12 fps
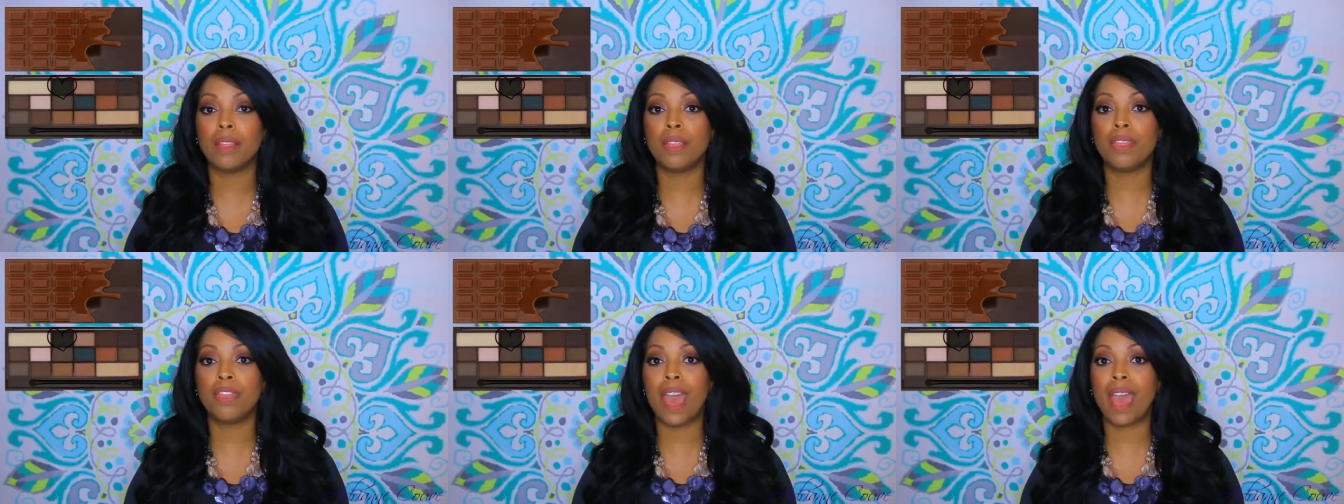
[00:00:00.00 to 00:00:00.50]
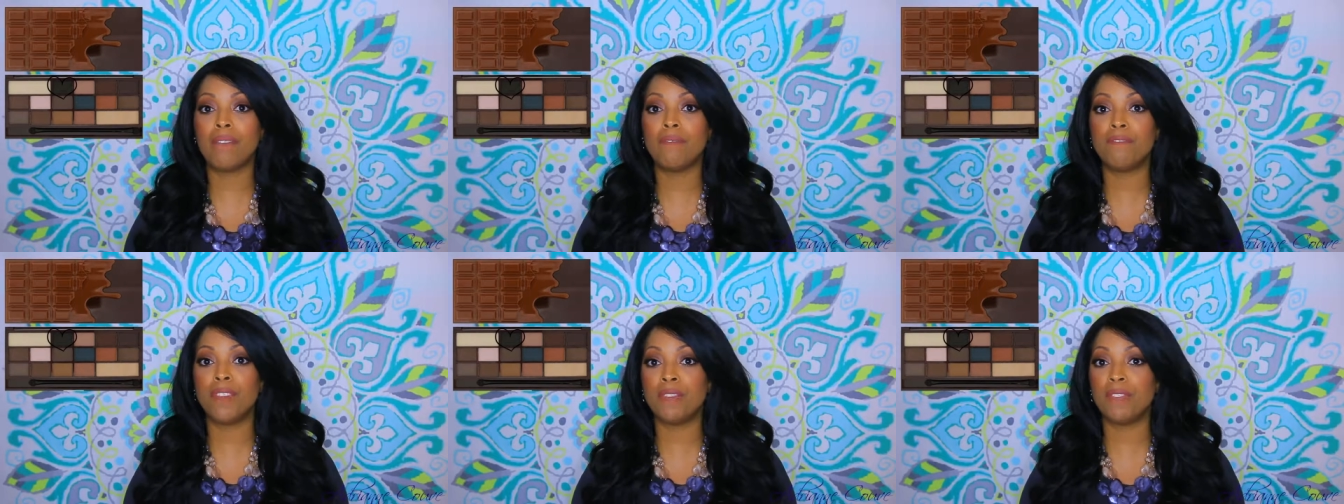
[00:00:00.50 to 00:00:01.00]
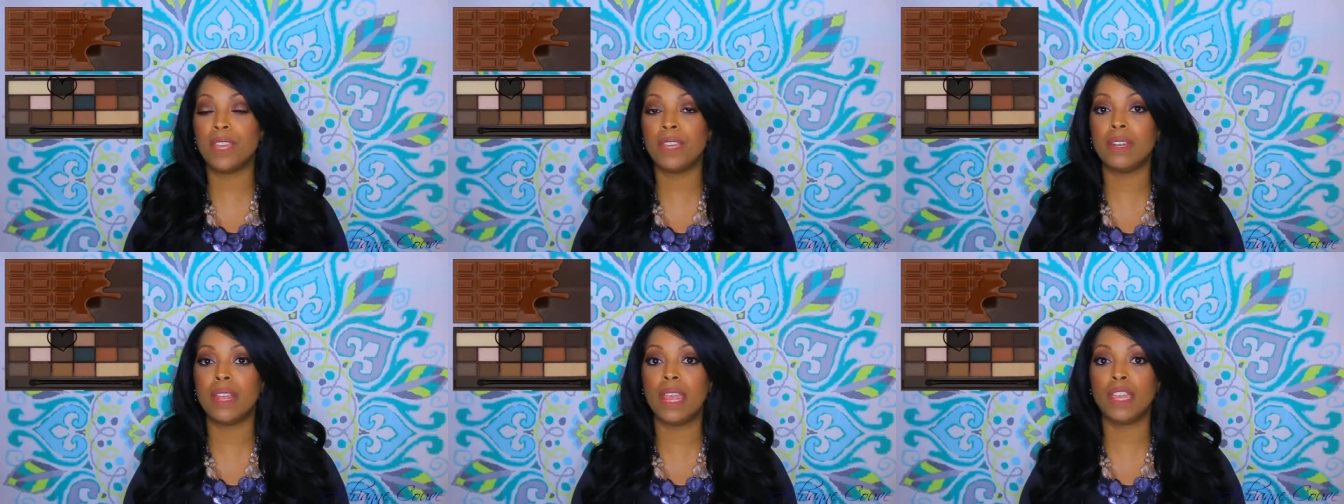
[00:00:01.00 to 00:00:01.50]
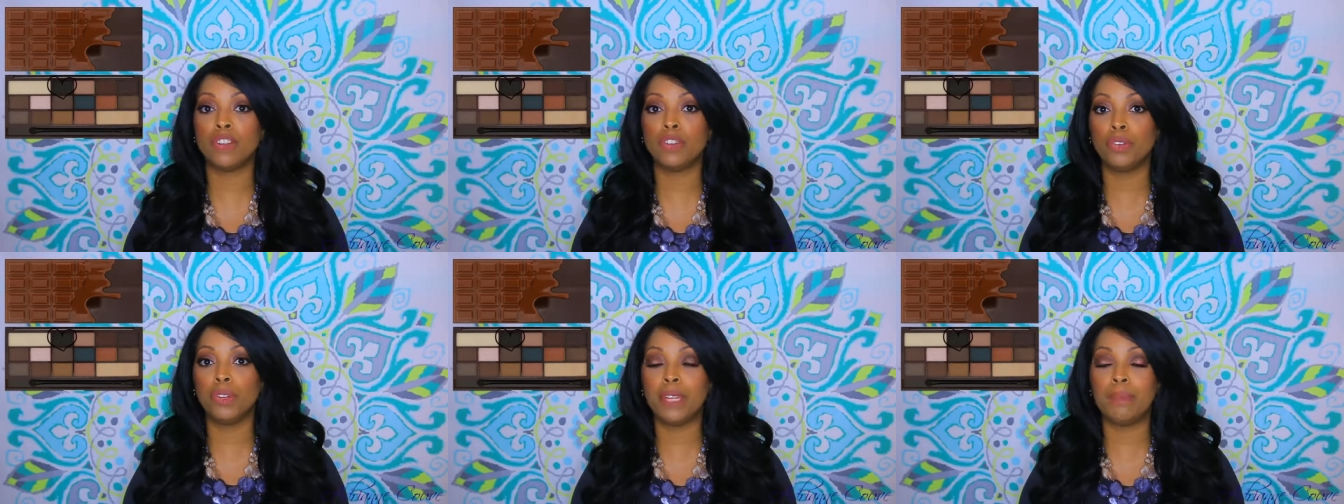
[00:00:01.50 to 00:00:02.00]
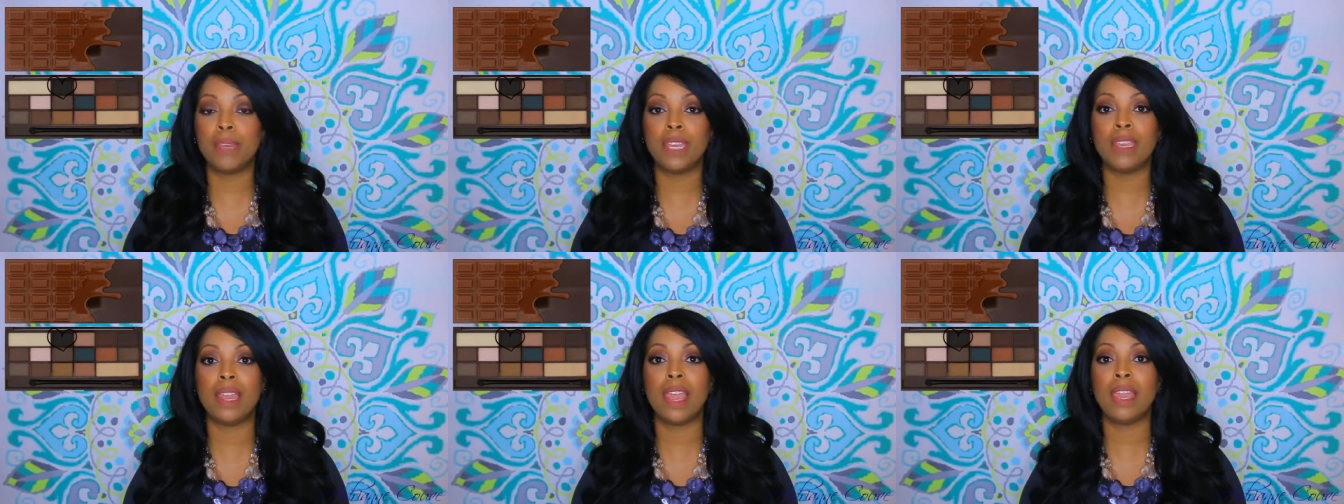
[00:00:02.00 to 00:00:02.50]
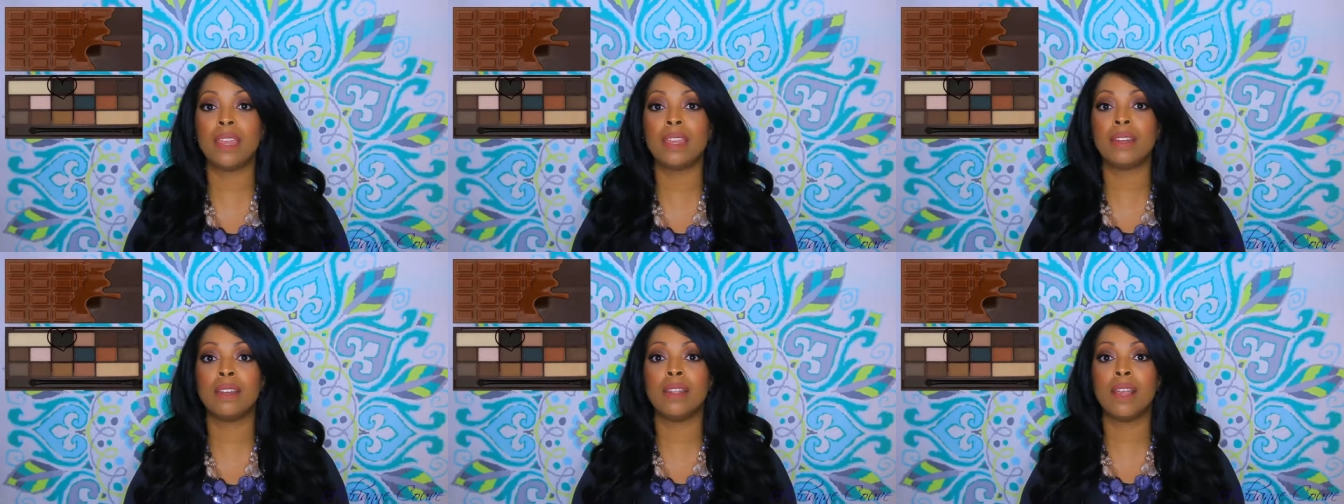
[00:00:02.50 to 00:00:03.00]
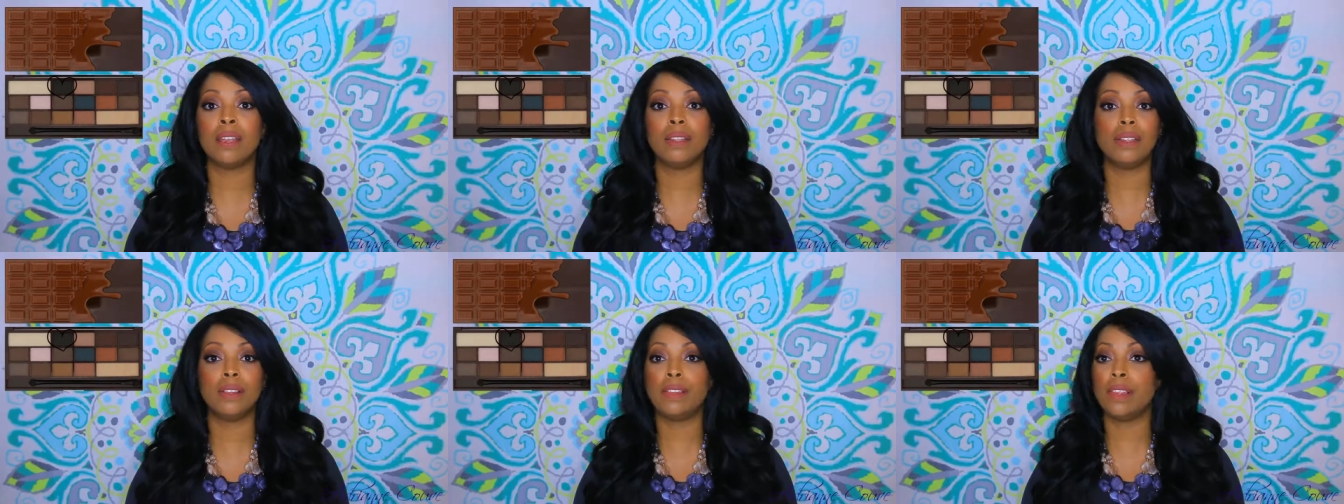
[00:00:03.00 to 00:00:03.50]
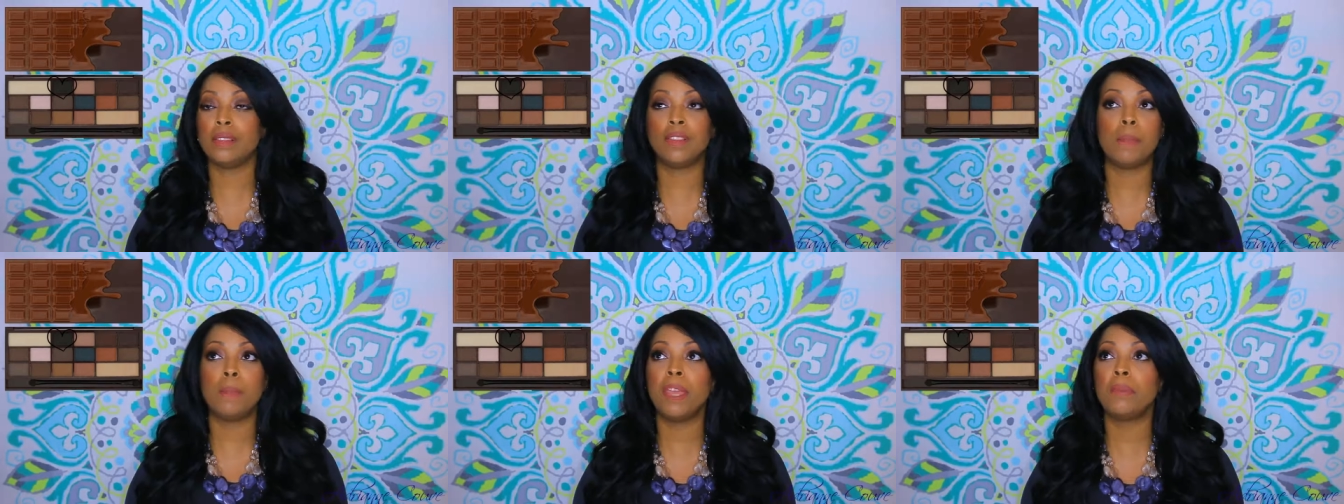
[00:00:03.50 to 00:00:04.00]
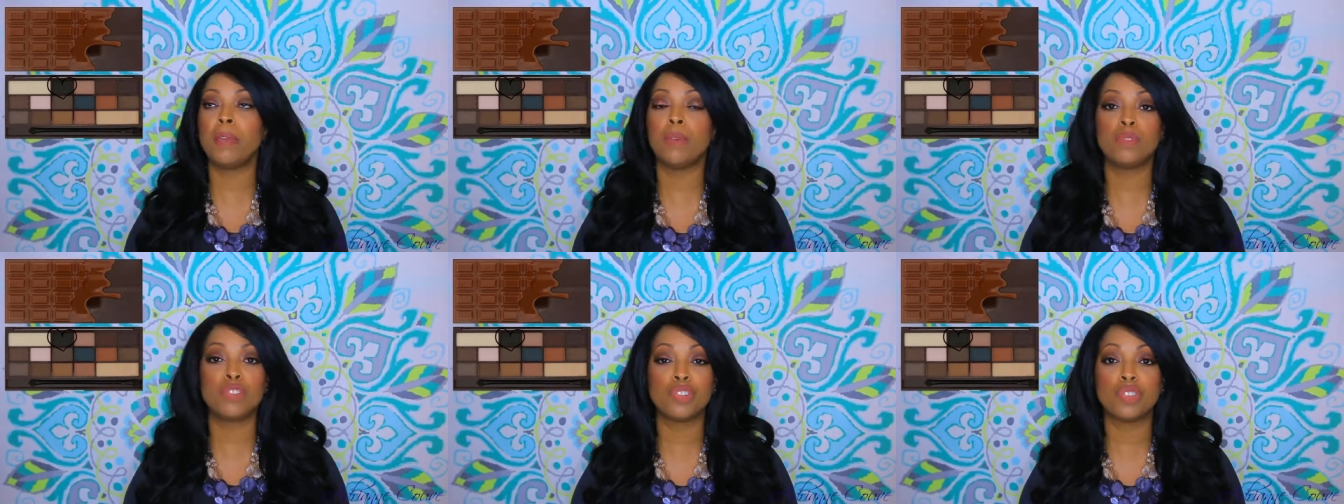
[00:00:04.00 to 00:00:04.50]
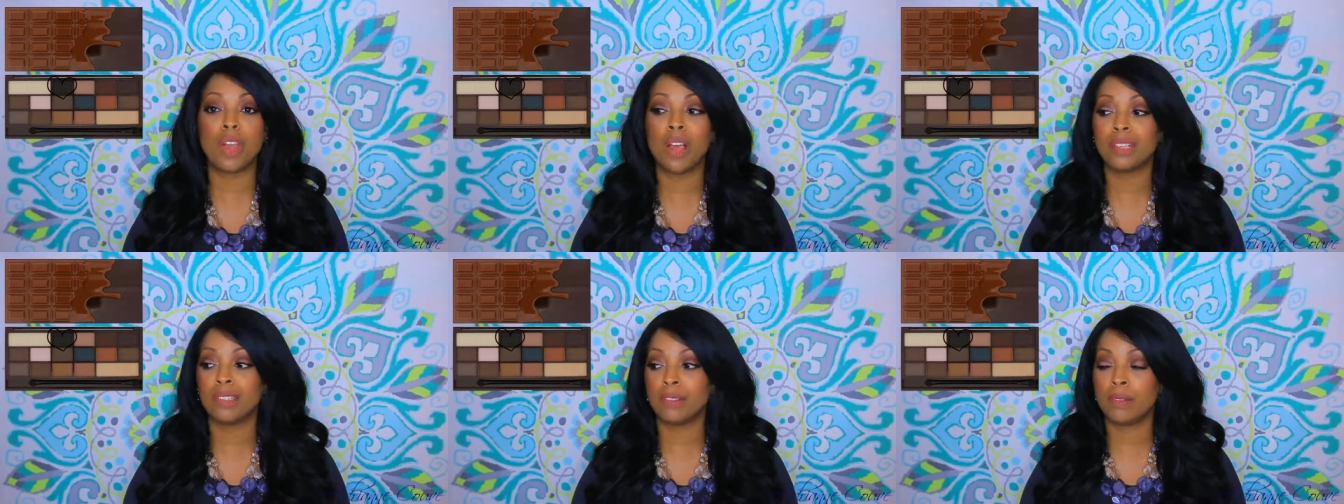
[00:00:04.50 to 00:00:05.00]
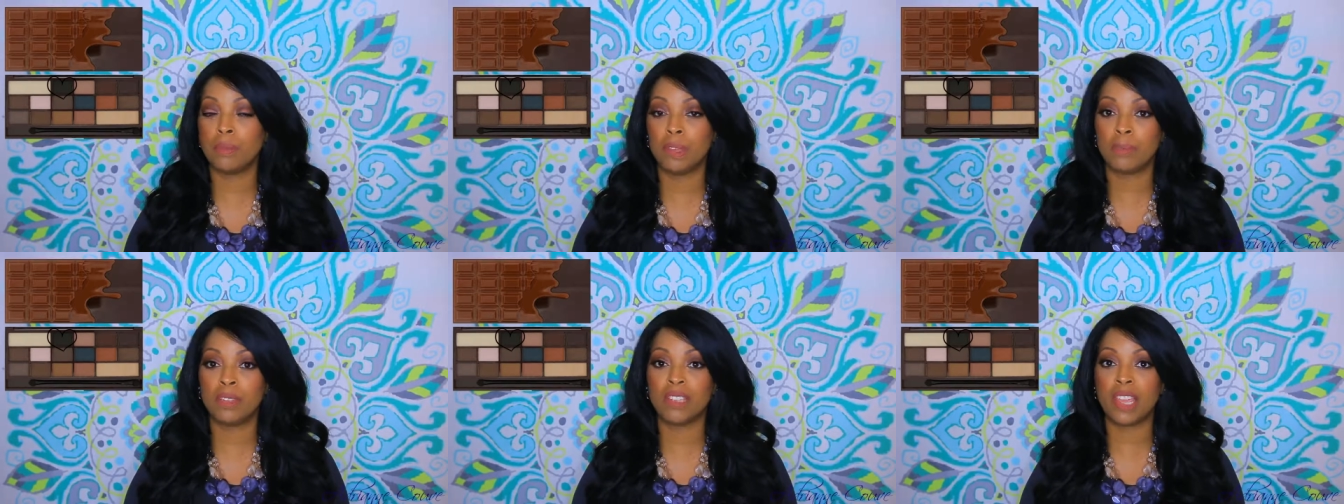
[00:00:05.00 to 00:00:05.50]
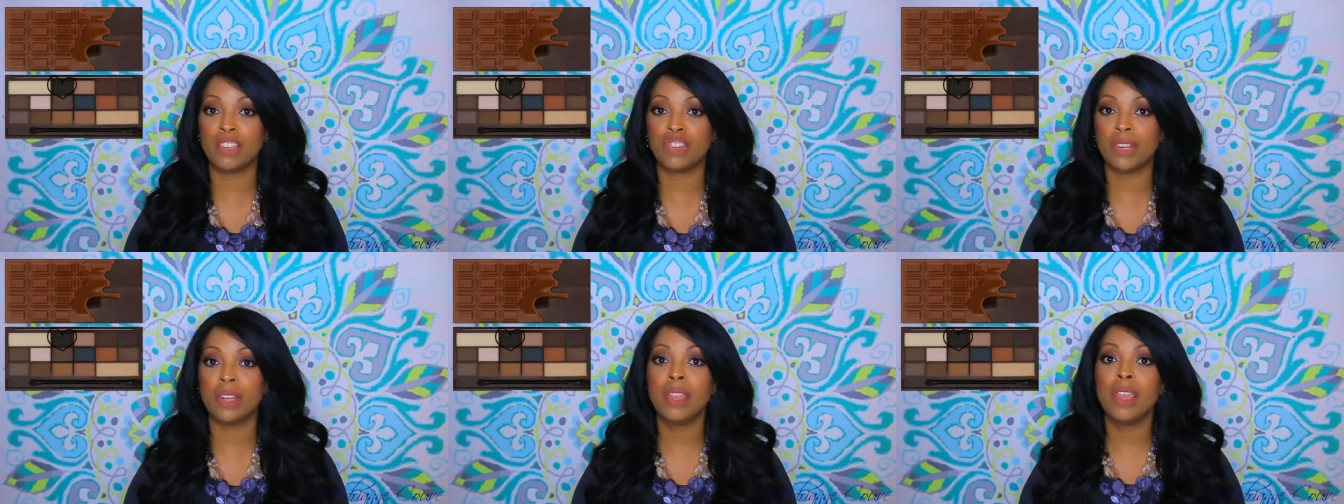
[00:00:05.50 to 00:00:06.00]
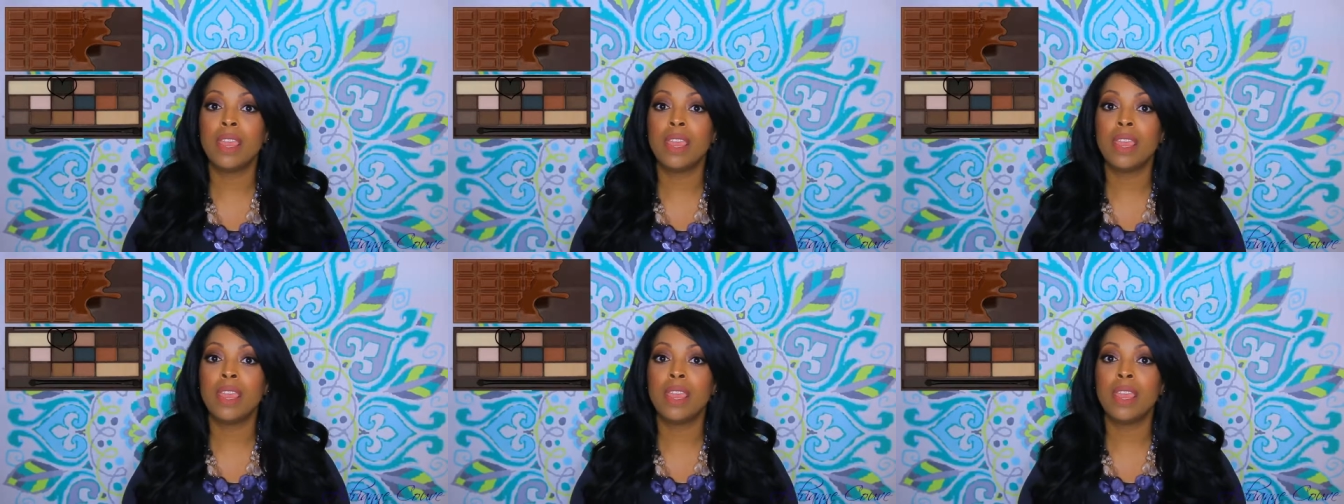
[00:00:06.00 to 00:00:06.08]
that vivid and creamy, and th the pigment was just awesome, the pigmentation.